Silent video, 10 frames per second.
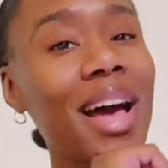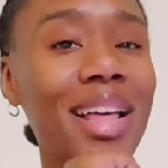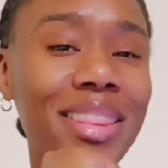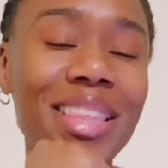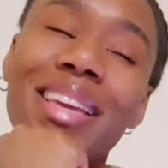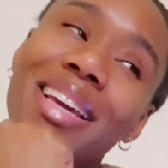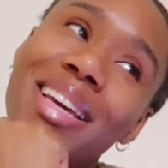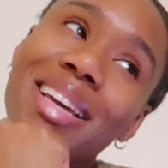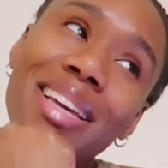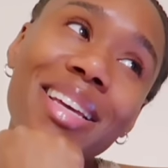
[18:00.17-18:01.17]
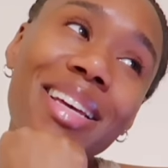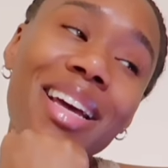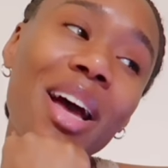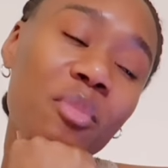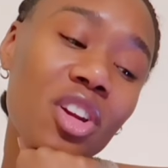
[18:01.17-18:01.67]
I think
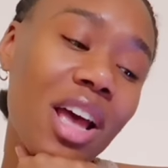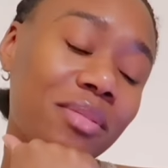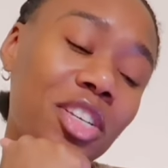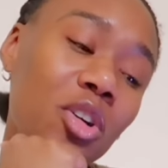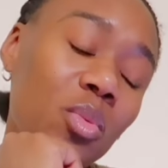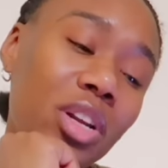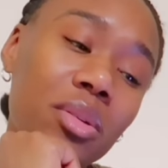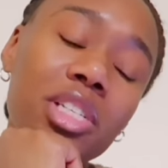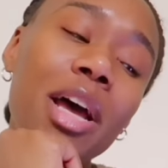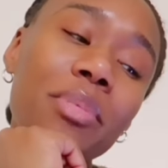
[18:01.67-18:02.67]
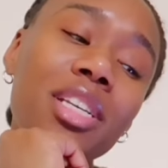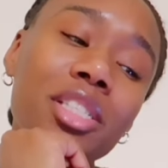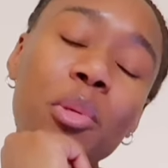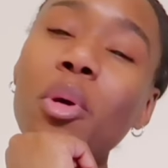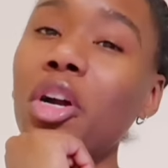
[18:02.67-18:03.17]
I'm gonna have to go window
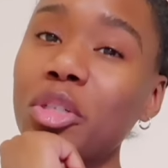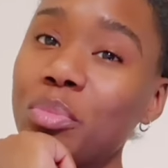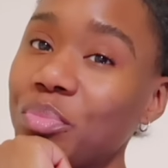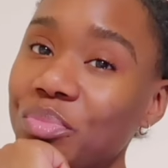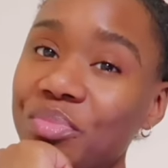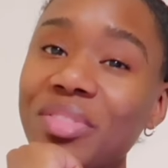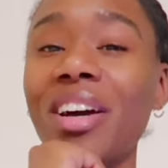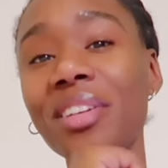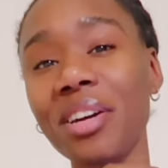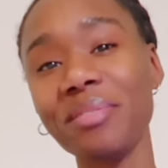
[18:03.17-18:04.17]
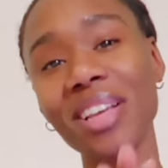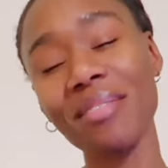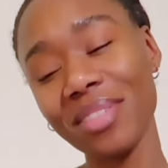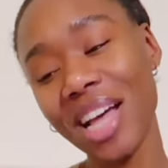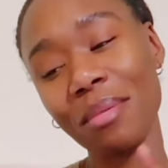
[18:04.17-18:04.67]
shopping tomorrow. I don't know.
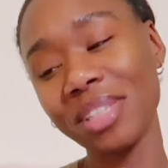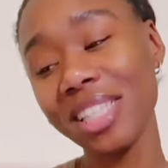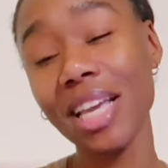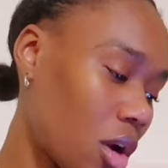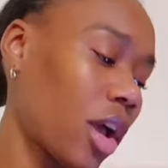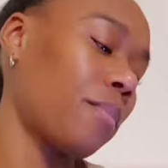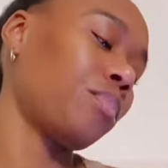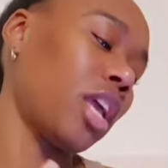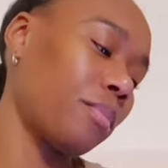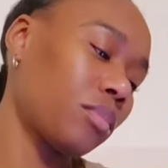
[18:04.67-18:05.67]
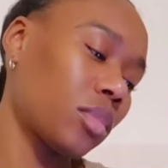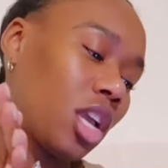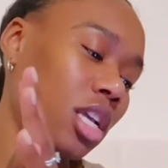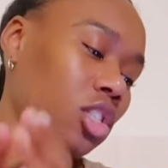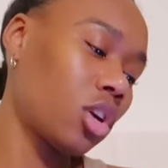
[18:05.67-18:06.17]
I'm gonna see. Okay, yeah.
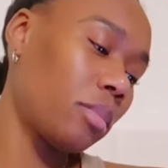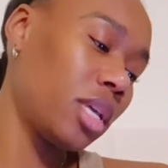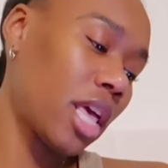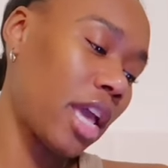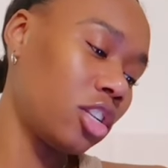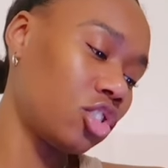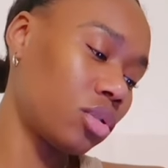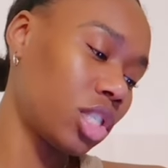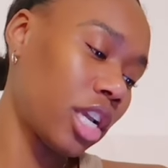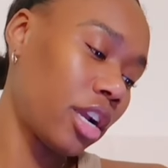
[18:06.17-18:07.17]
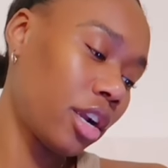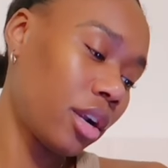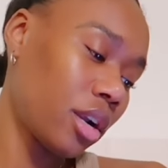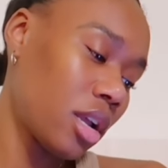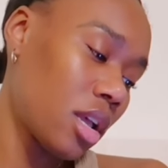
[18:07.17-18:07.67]
It's gonna be the Angel
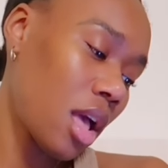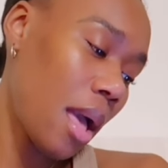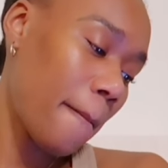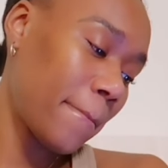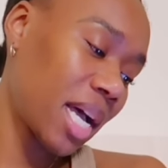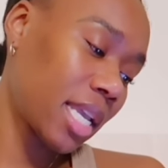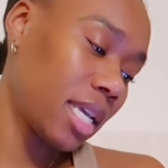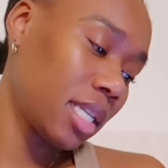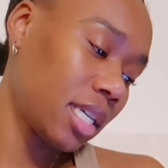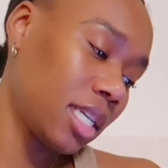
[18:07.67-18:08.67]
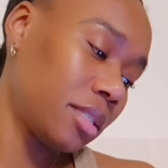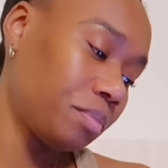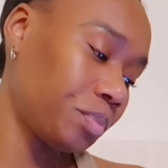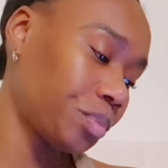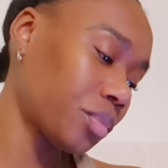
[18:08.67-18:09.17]
Share by Killian.